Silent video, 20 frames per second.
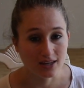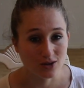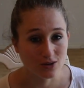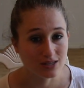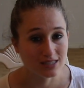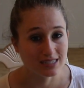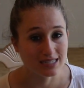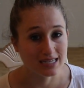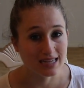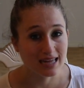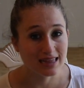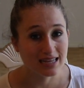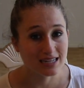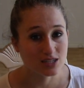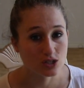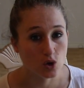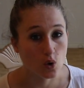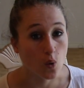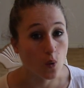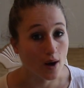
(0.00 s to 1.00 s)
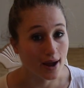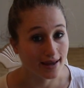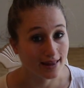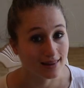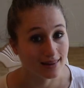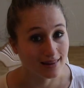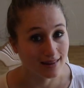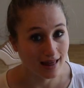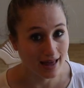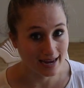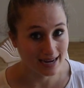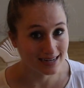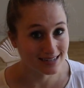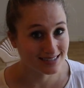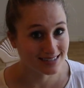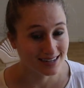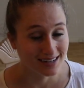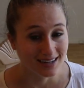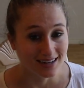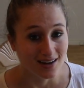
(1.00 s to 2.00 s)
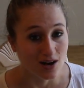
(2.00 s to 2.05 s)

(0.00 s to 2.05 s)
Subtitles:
You can see that that's quite light.